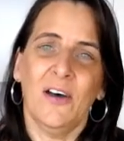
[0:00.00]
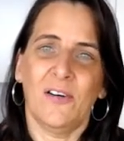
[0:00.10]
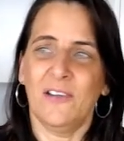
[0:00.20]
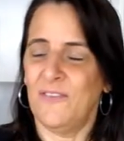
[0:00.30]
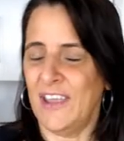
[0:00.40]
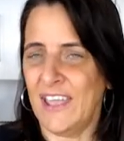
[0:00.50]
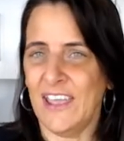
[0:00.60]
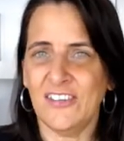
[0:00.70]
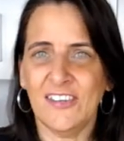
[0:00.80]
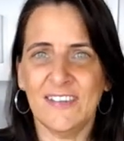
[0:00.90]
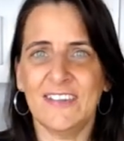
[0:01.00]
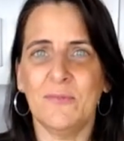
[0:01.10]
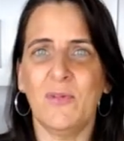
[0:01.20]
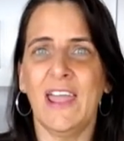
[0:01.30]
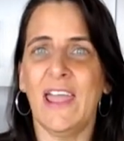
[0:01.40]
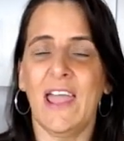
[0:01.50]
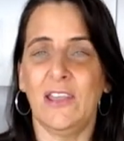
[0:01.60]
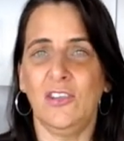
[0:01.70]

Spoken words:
on a vacation somewhere, and